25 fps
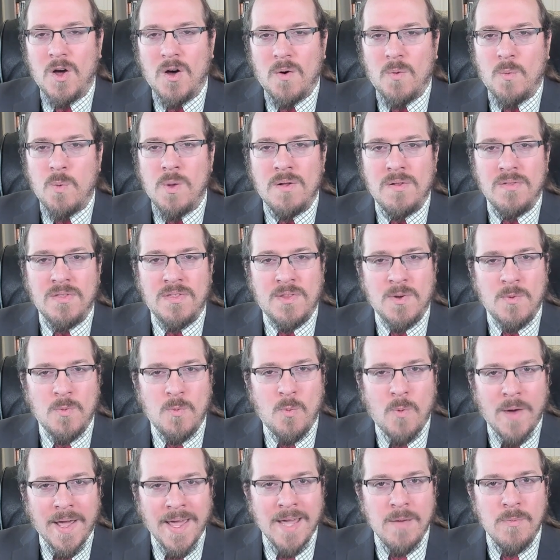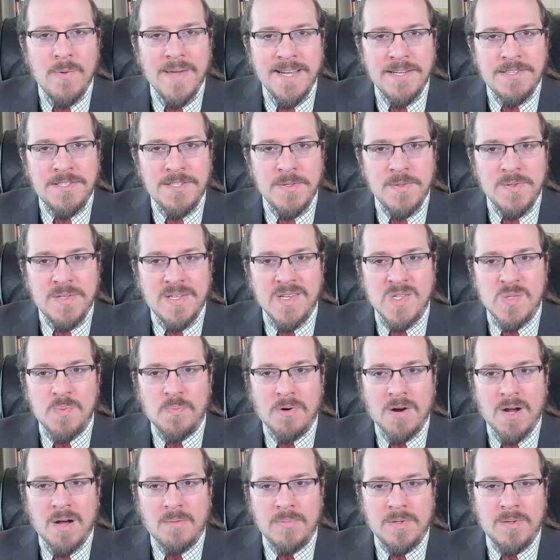Well, the way we do this
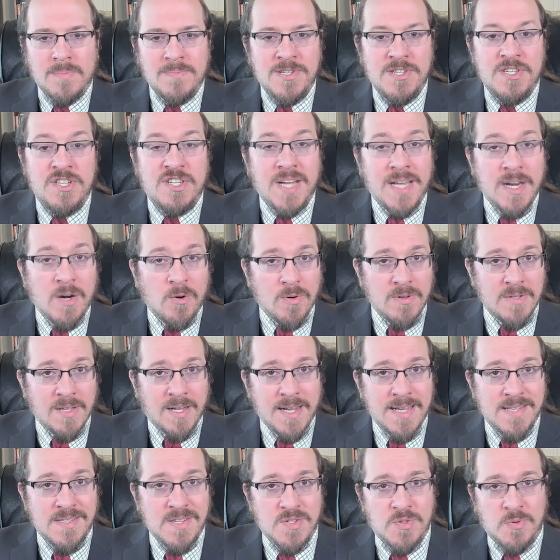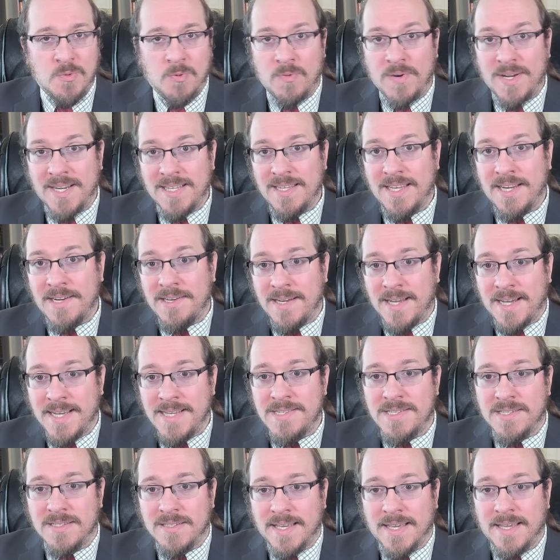problem generalizes really
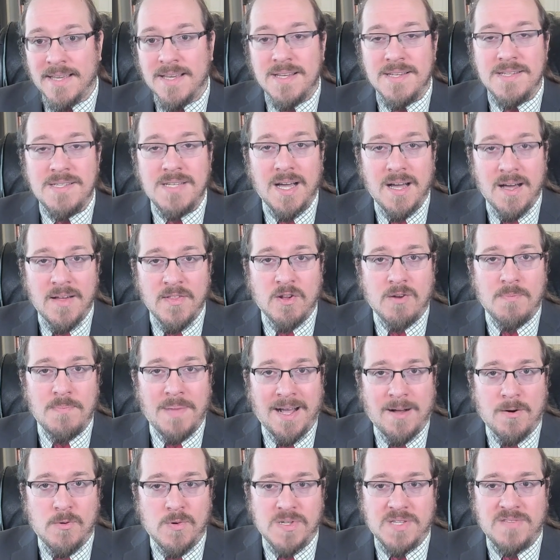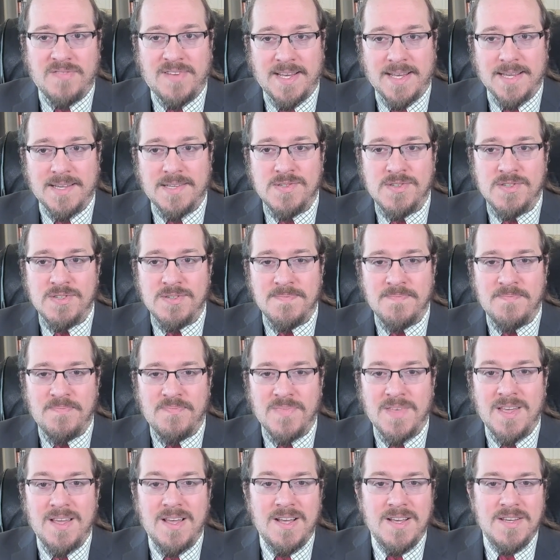nicely to other powers of x.
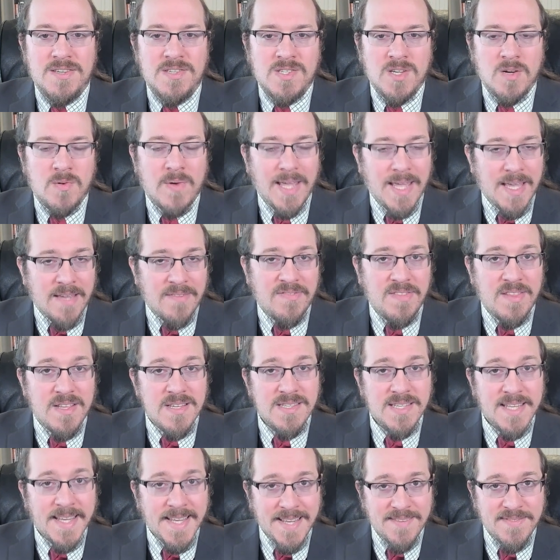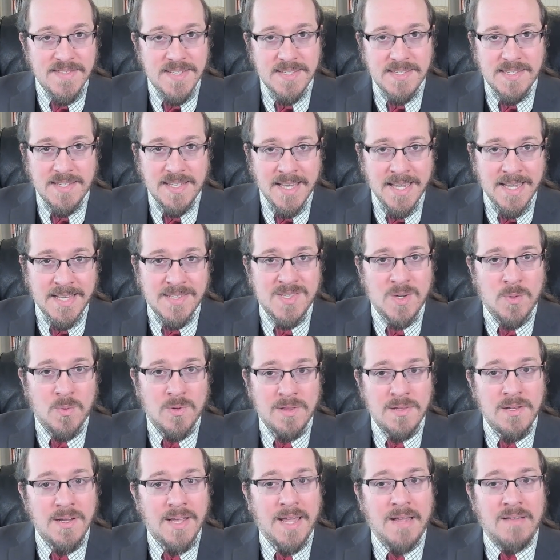So if this gives us the answer we're
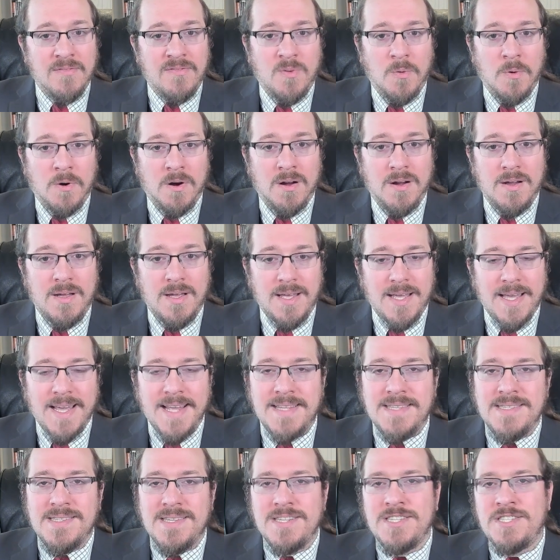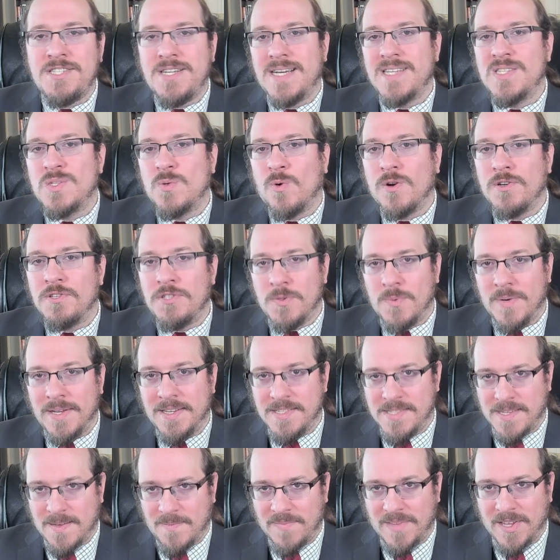looking for, it suggests we're doing
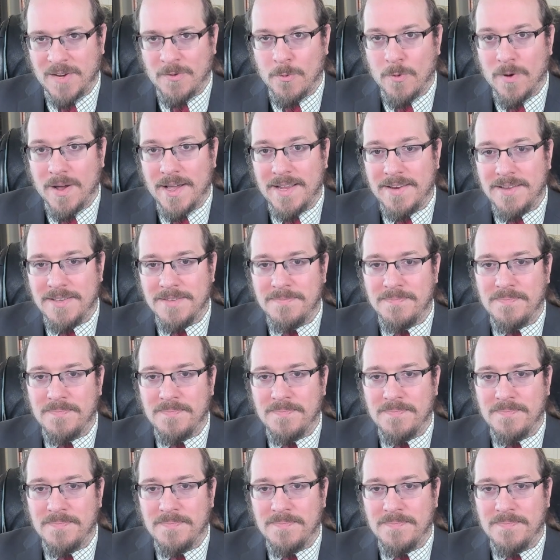something right.